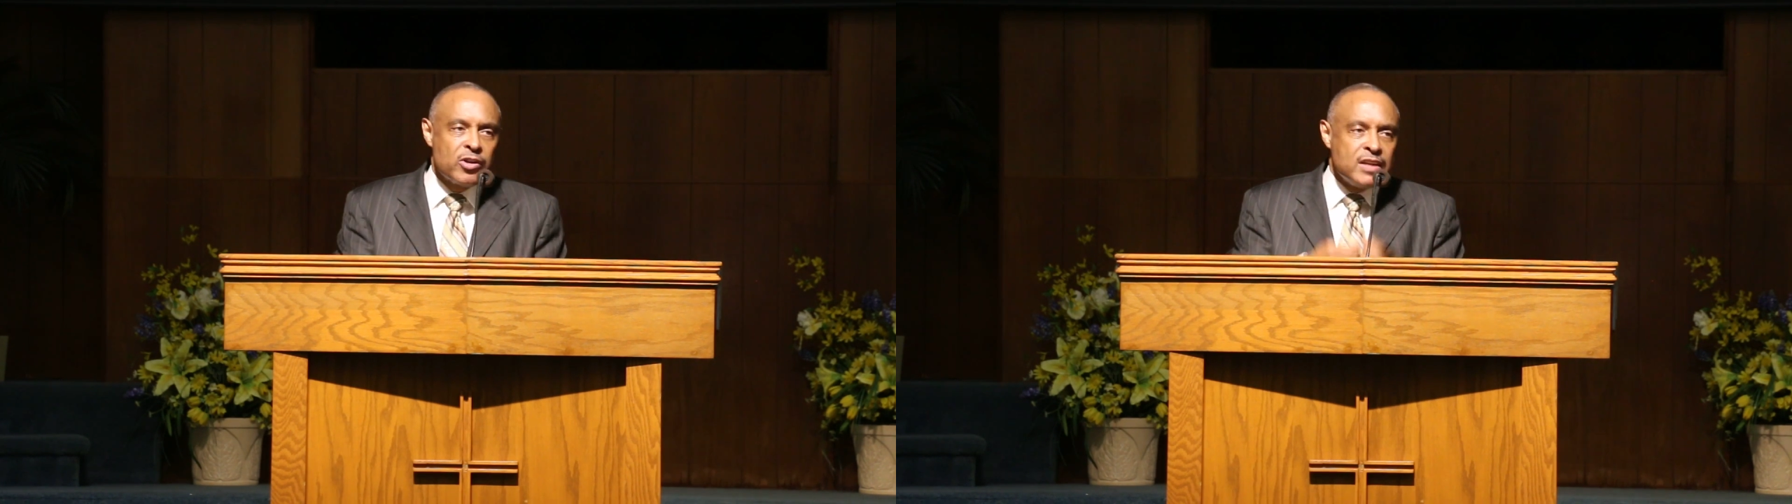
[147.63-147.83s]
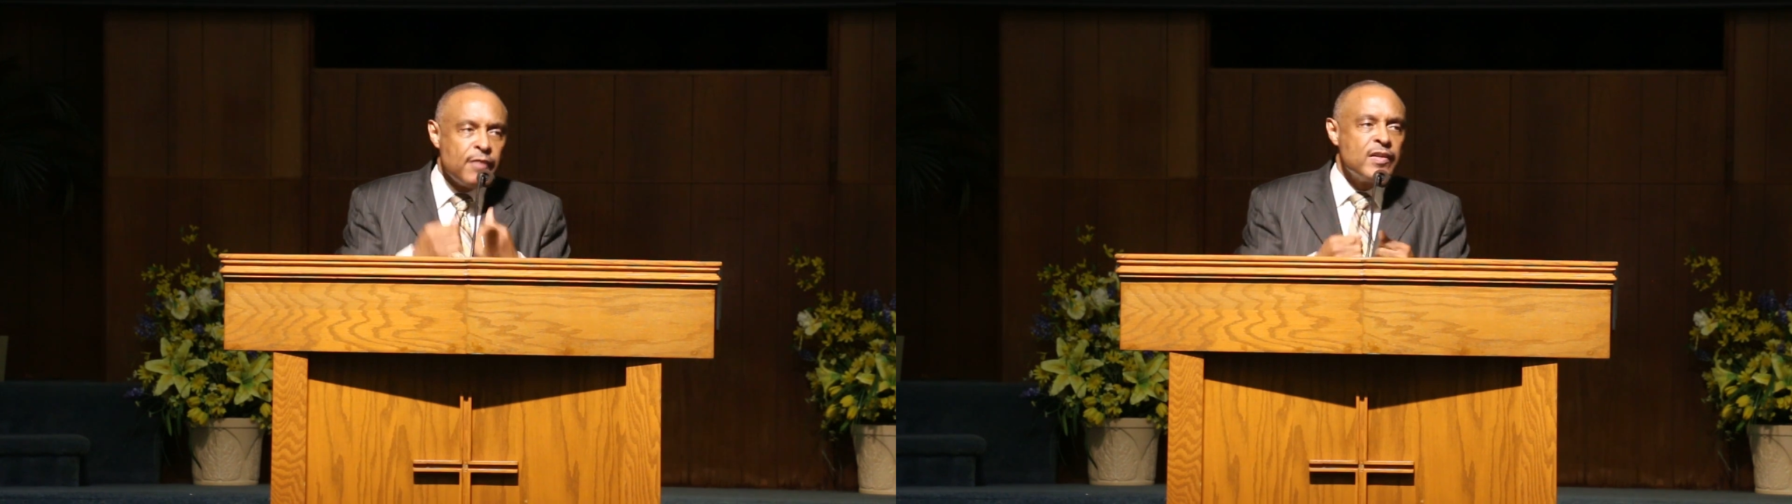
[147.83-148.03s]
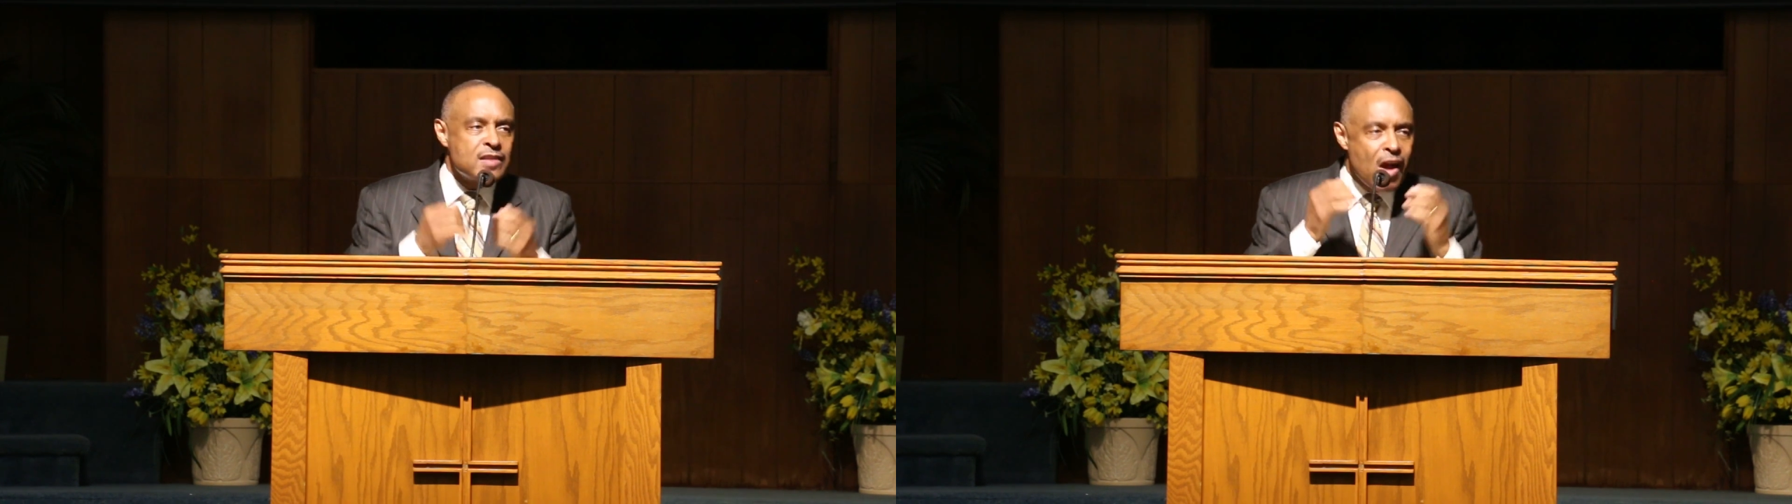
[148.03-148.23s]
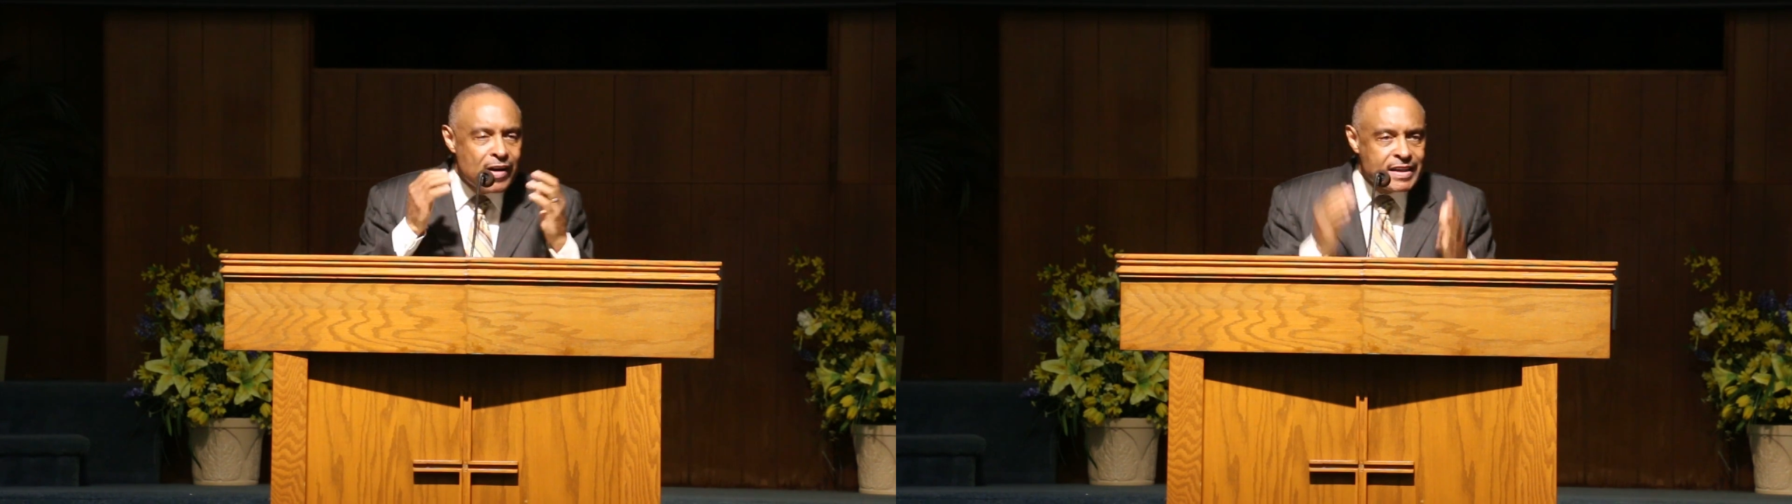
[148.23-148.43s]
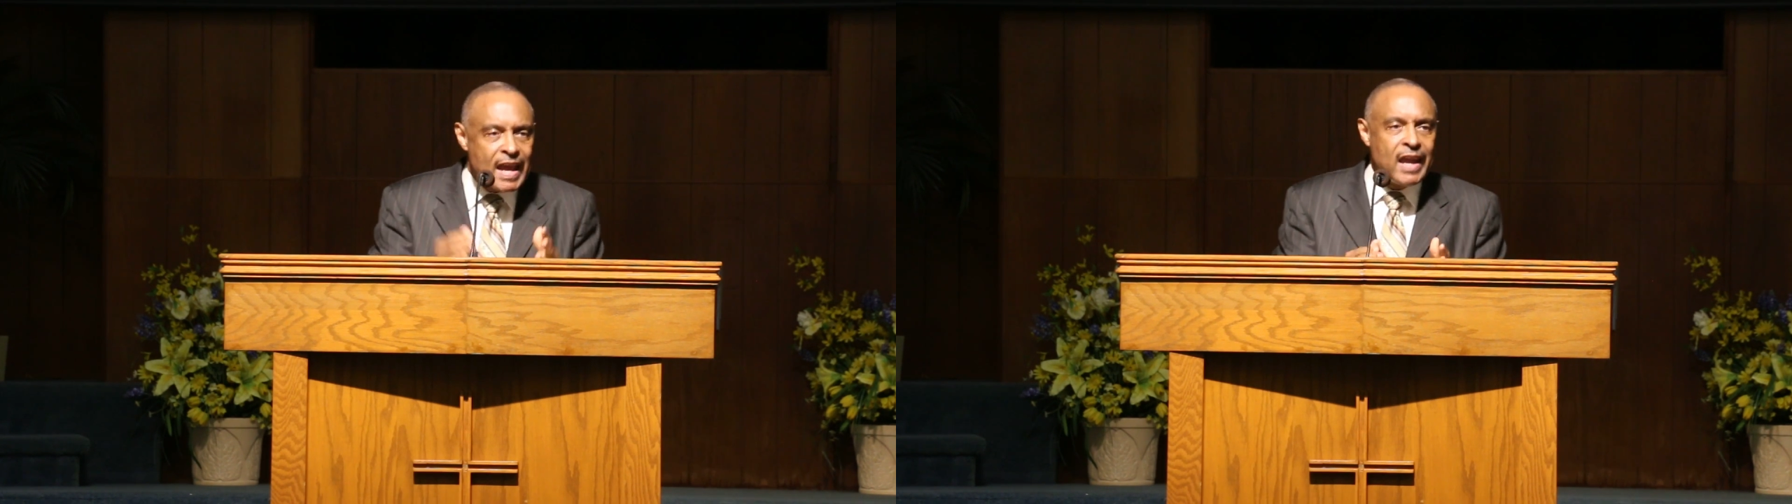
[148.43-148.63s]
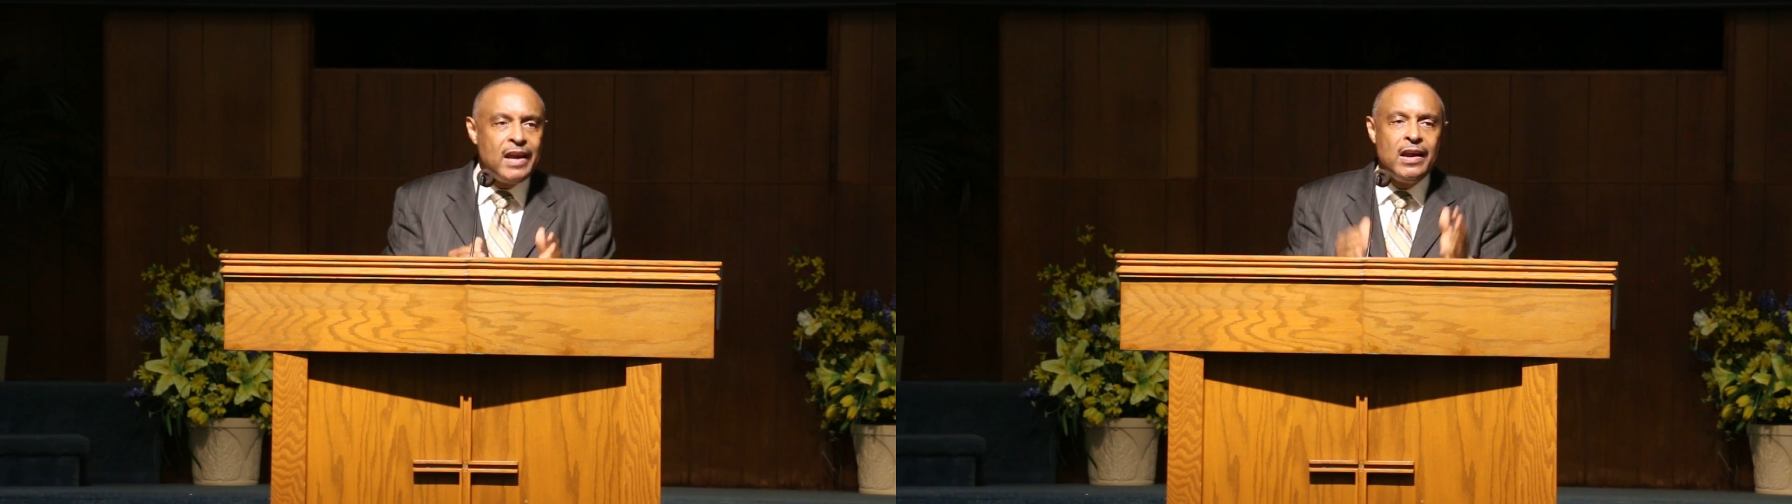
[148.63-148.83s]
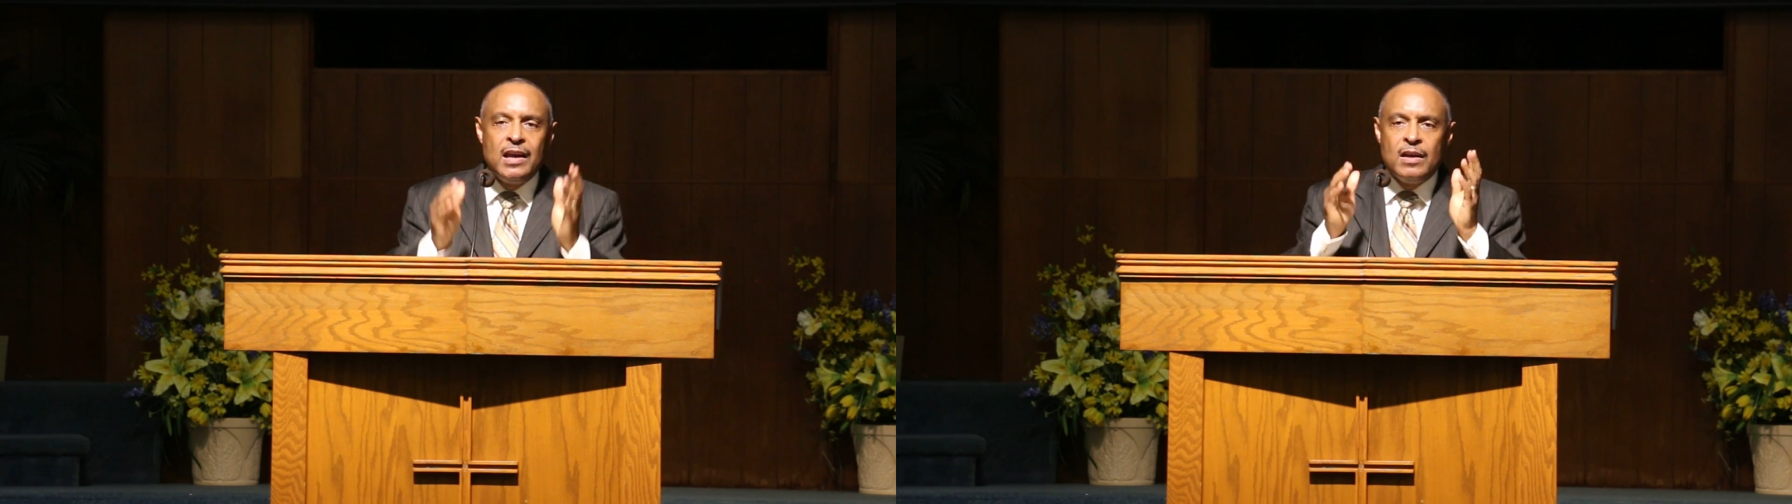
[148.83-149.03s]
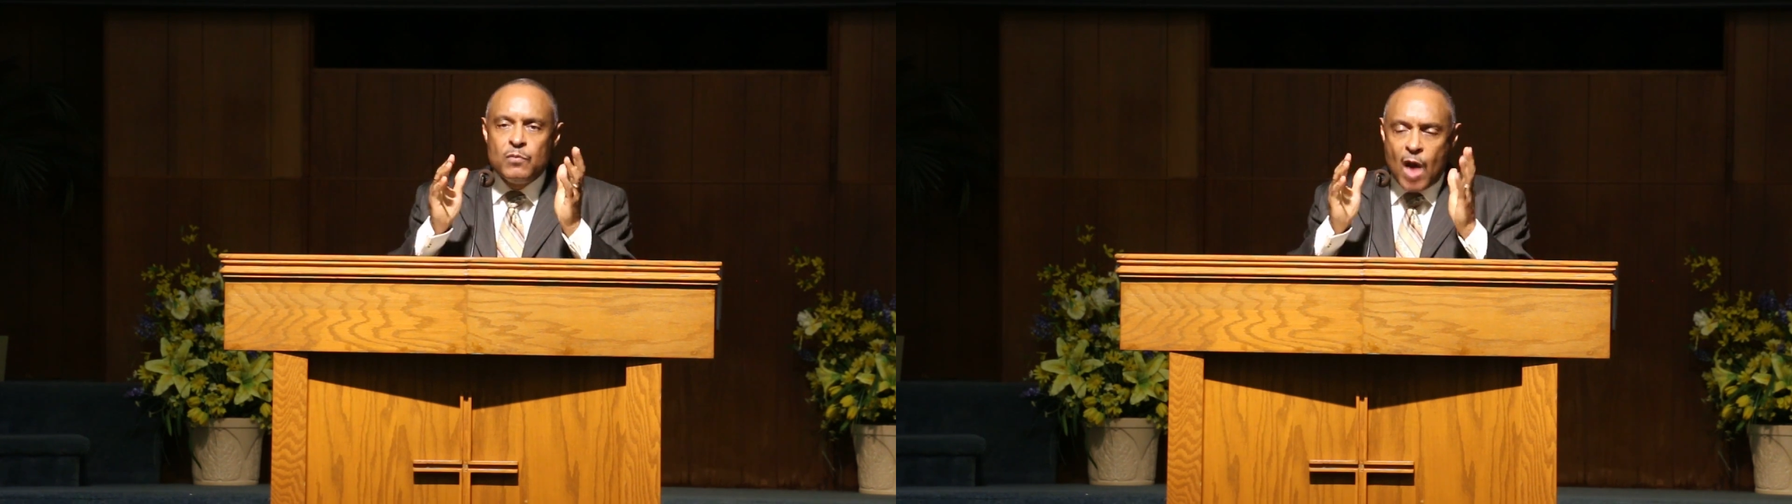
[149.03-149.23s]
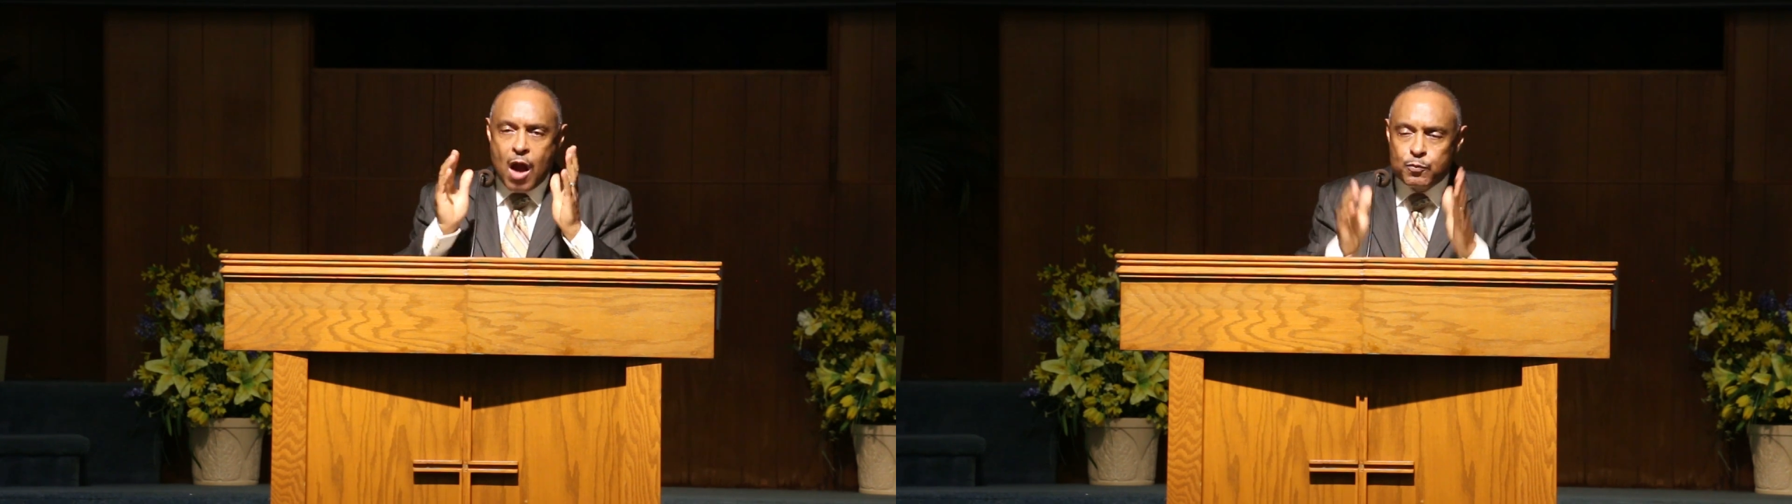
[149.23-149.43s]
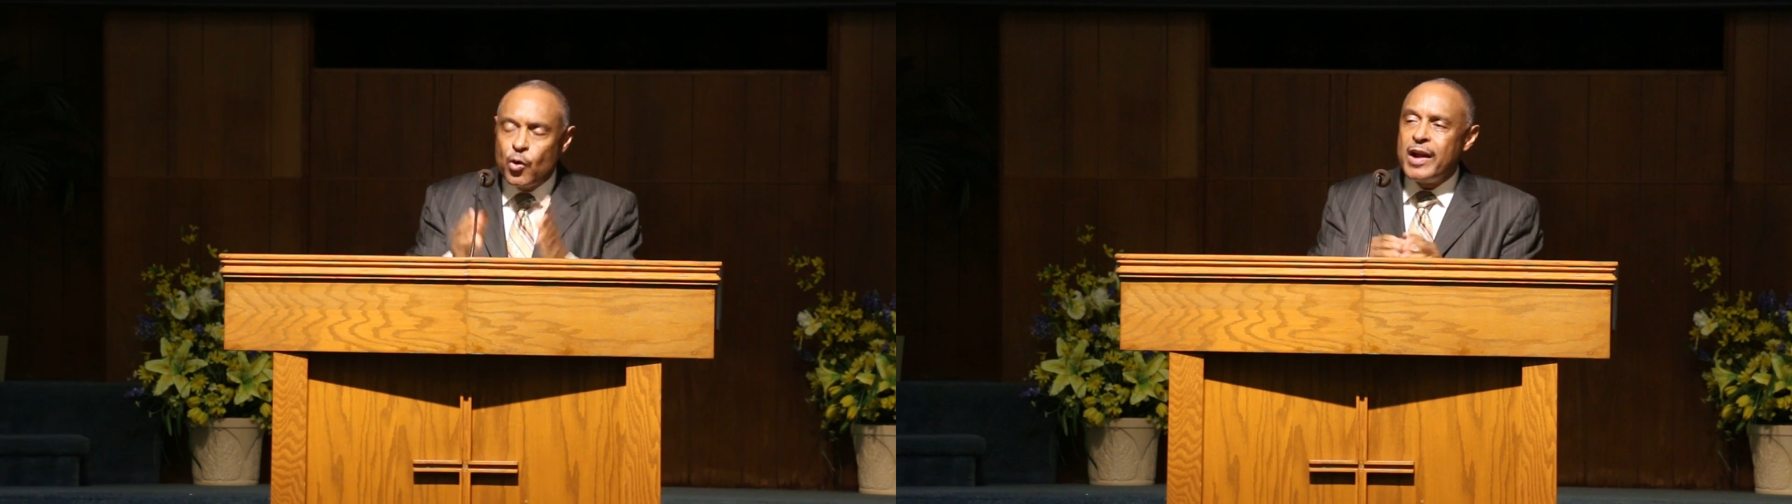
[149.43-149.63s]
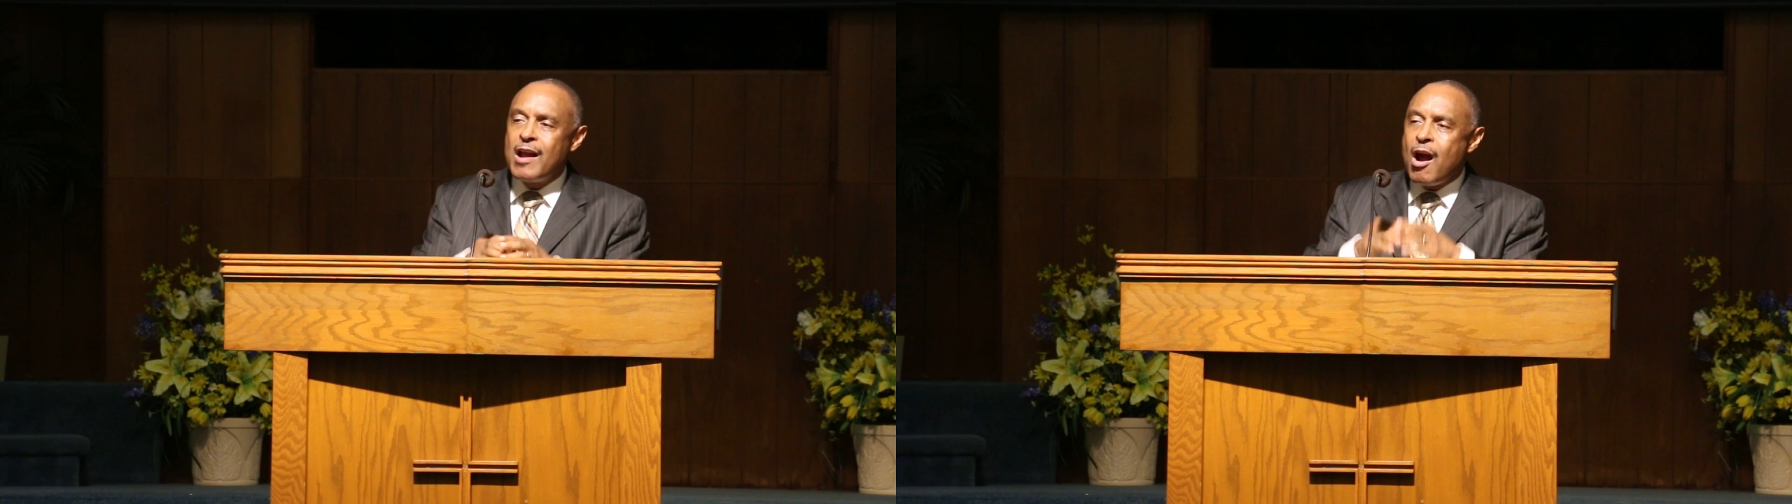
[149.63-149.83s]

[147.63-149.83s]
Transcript: give us our bread,